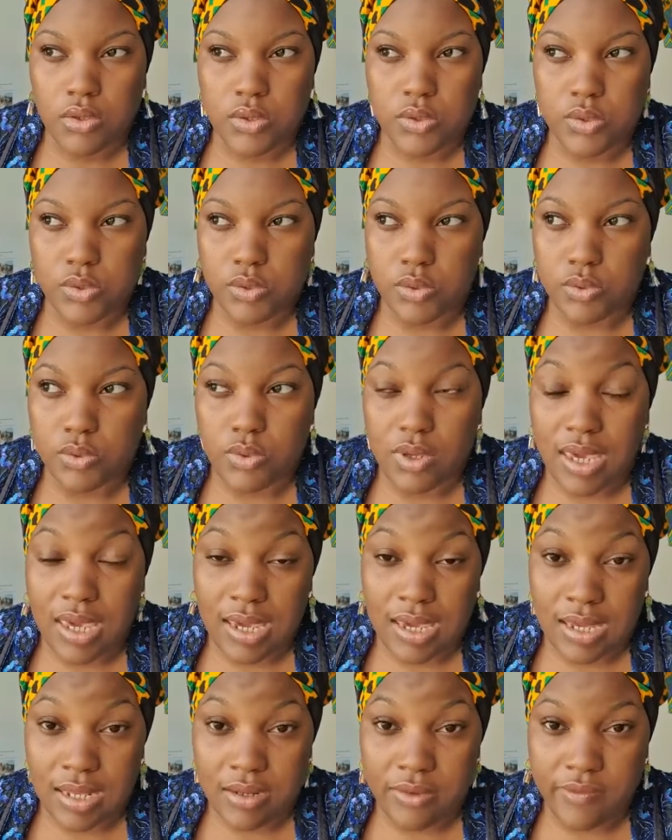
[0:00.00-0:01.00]
to
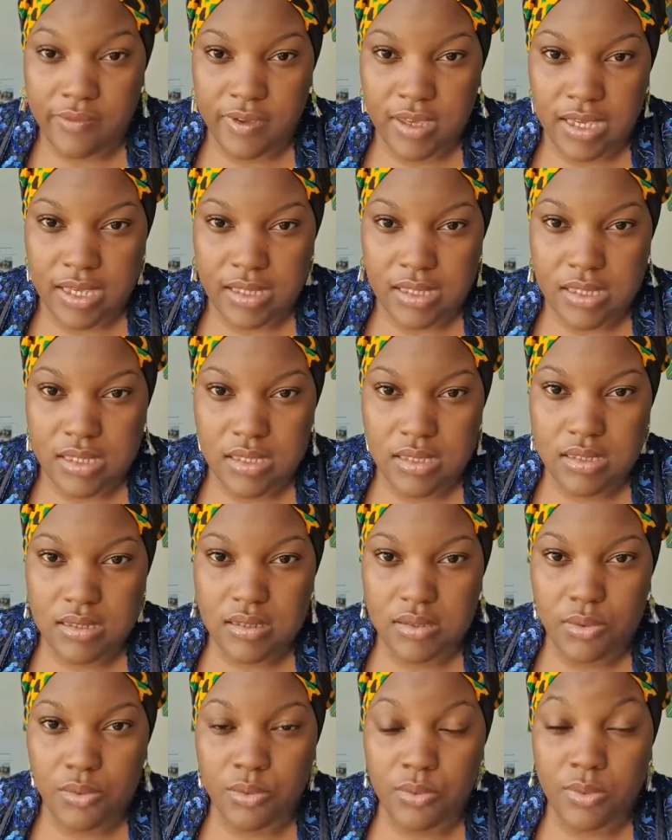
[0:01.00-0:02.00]

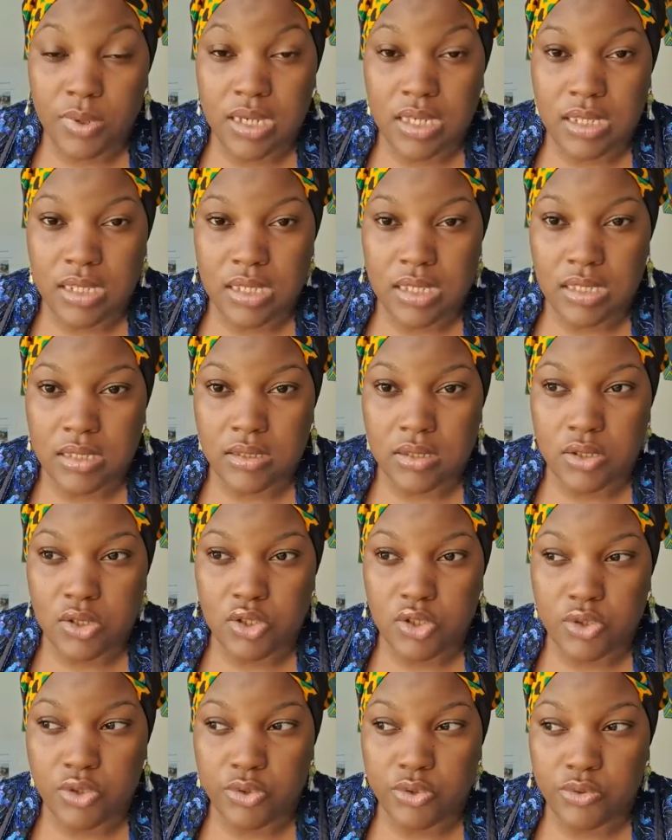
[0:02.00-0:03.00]
elevate, we need
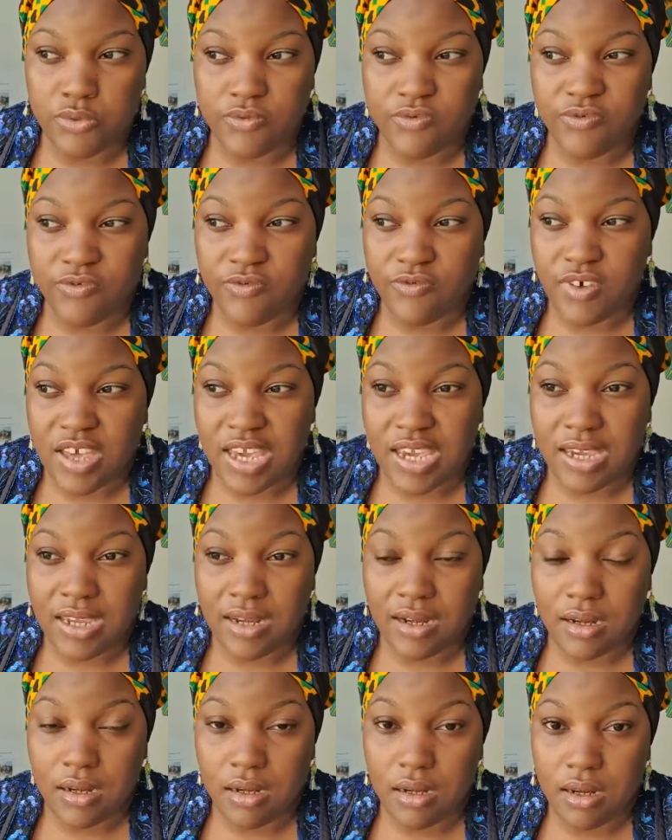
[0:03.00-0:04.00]
to
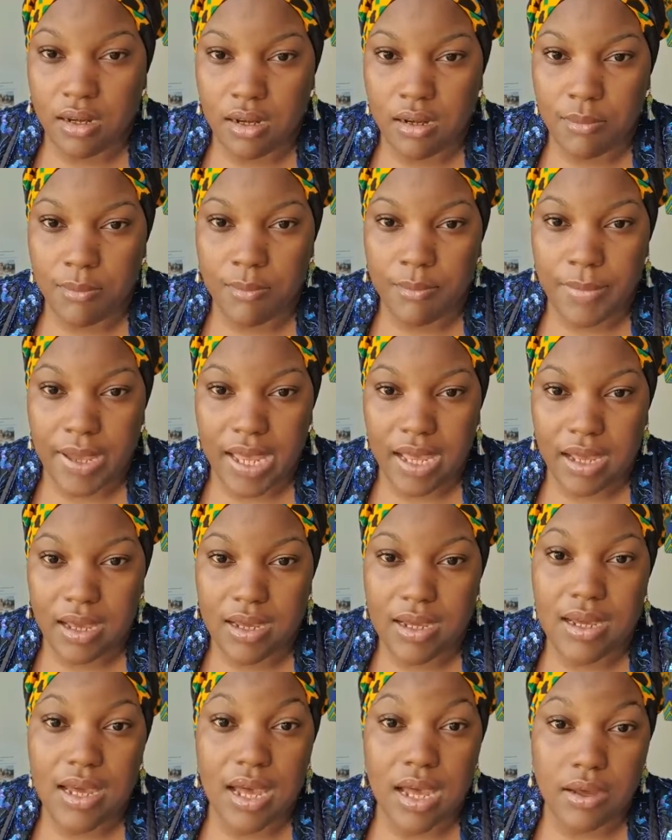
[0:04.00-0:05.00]
find
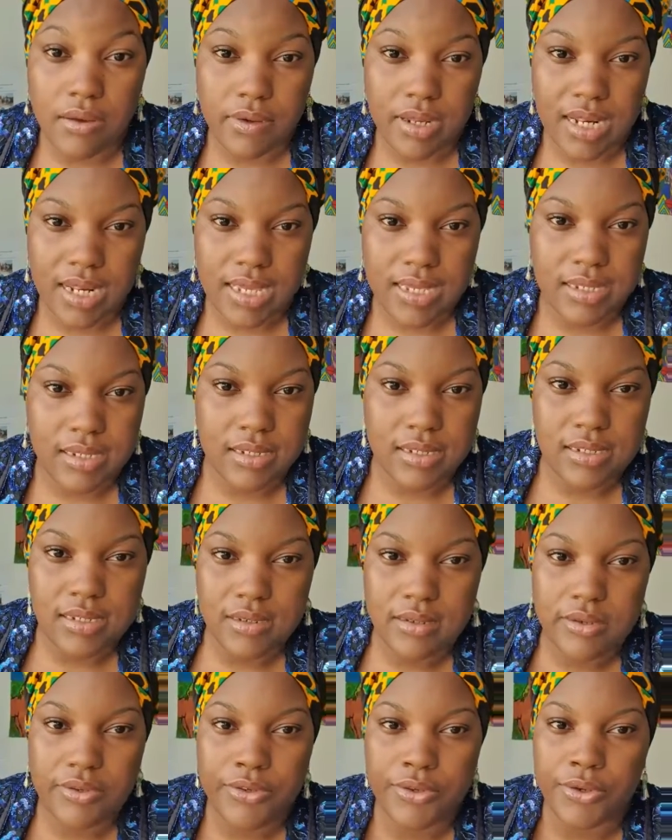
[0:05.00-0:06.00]
back our land,
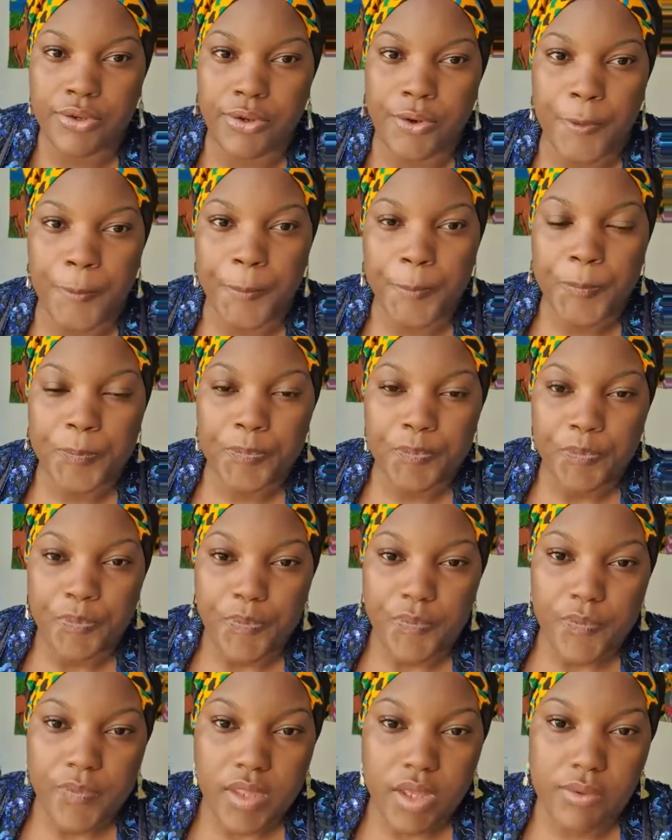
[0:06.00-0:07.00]

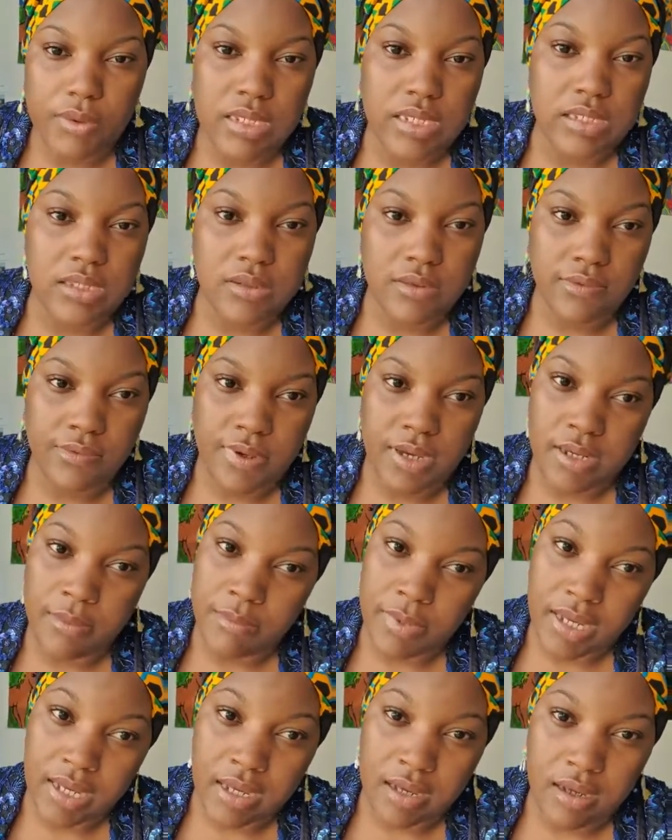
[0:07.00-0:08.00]
We need to
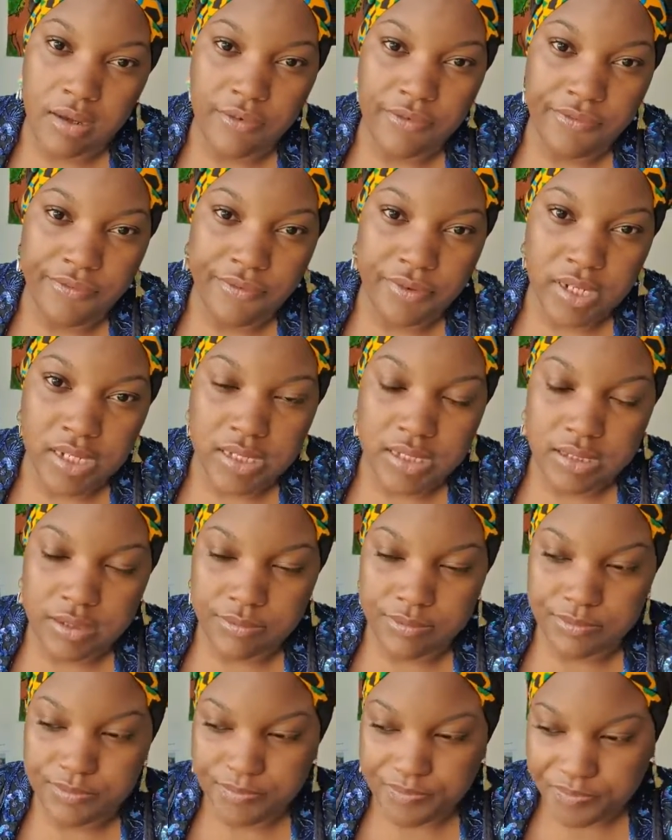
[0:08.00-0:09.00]
find back our
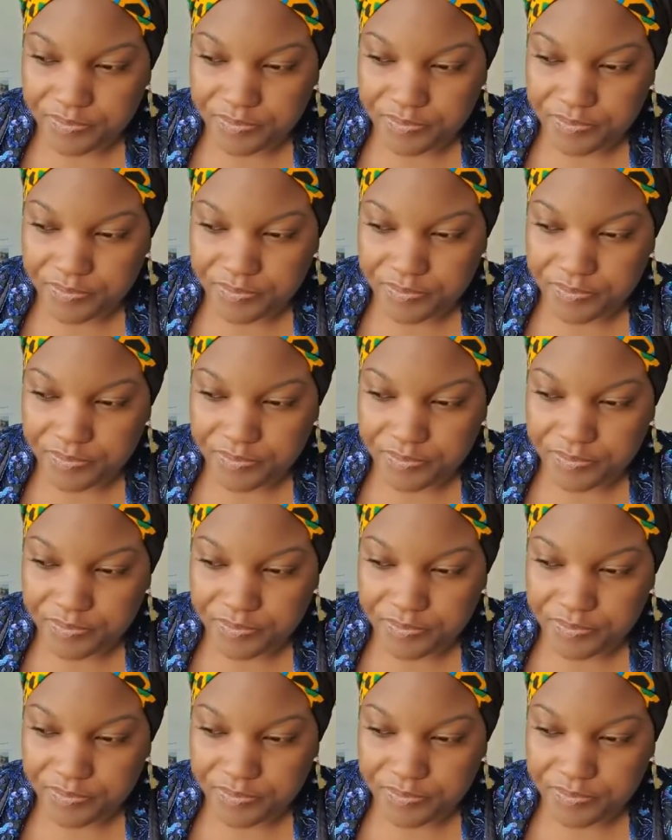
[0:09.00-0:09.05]
freedom.